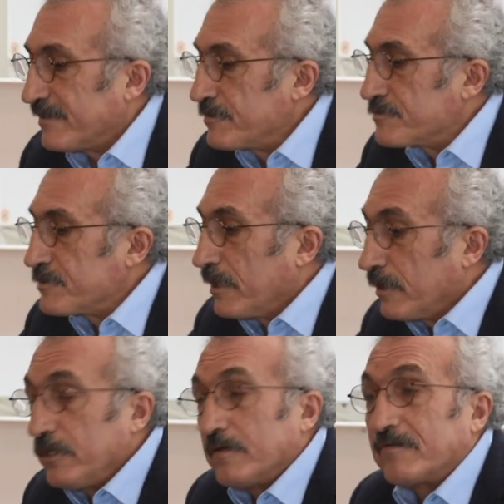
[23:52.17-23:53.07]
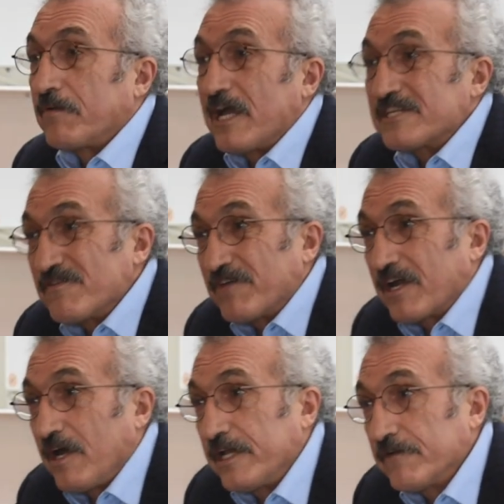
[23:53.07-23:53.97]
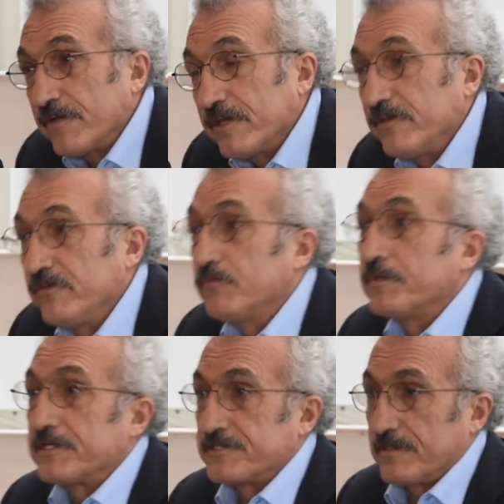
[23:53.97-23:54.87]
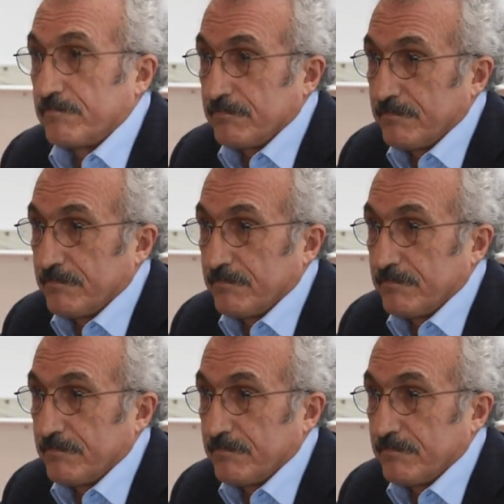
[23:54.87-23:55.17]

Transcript: There is a rise of a kind of a humanism.